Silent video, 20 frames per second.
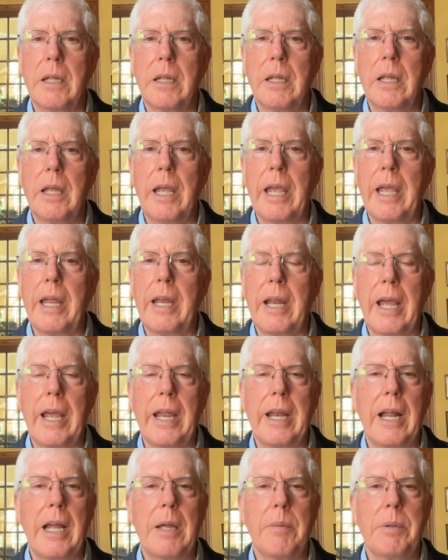And
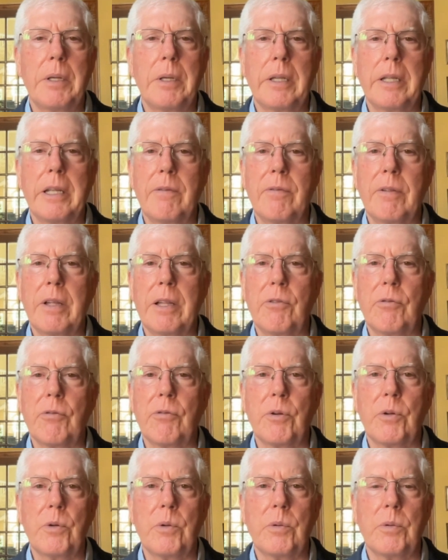I believe that
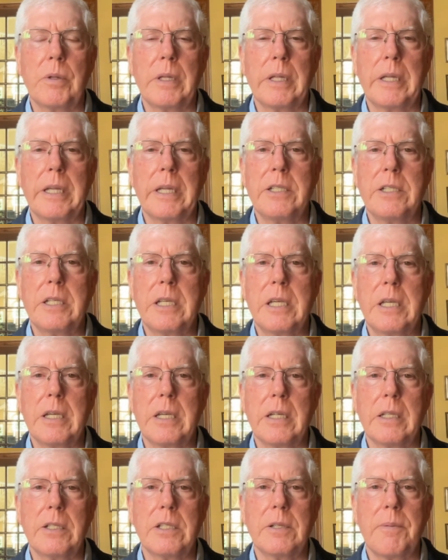through these
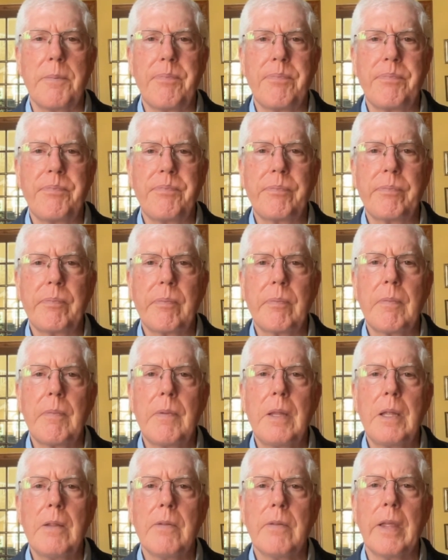kids,
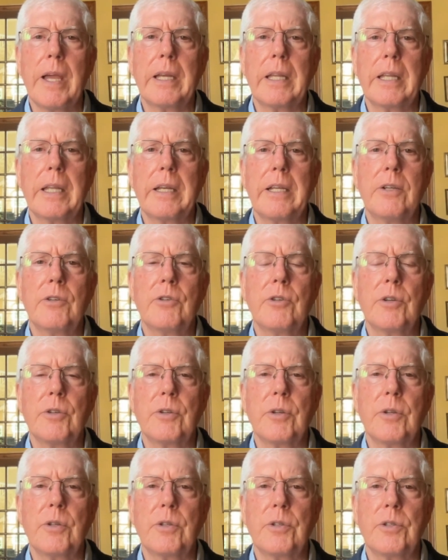that get
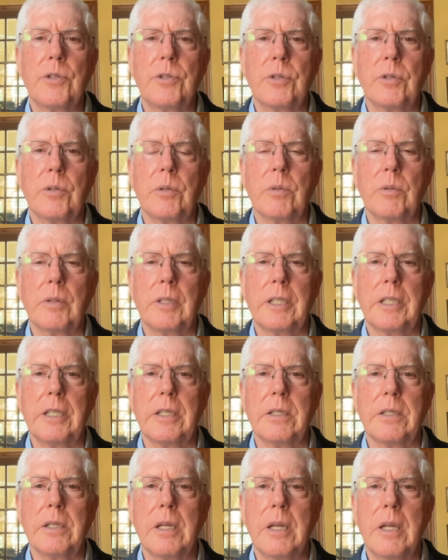introduced to
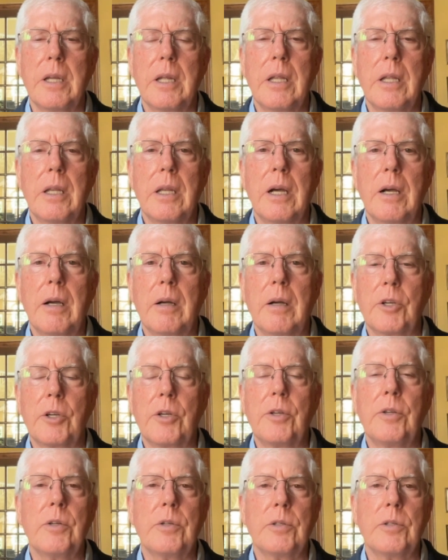these good
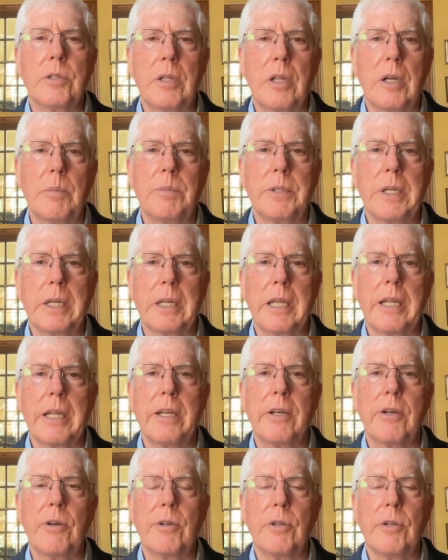news clubs and get
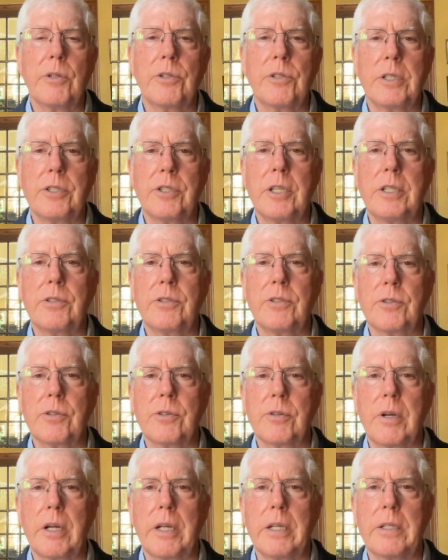introduced to Jesus
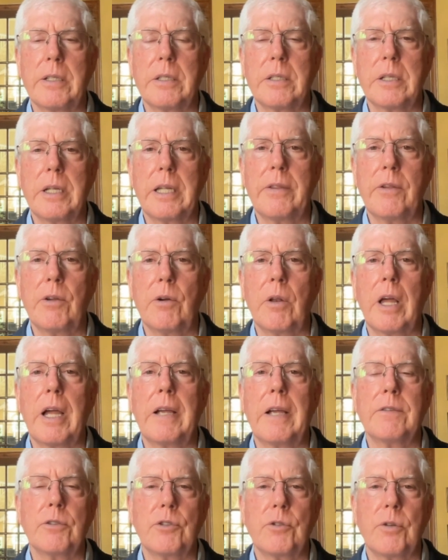Christ and their
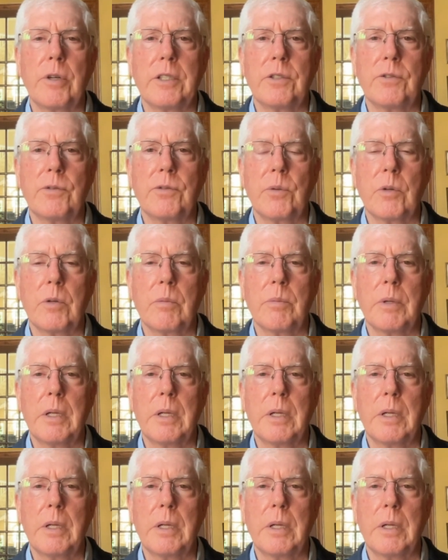lives are transformed,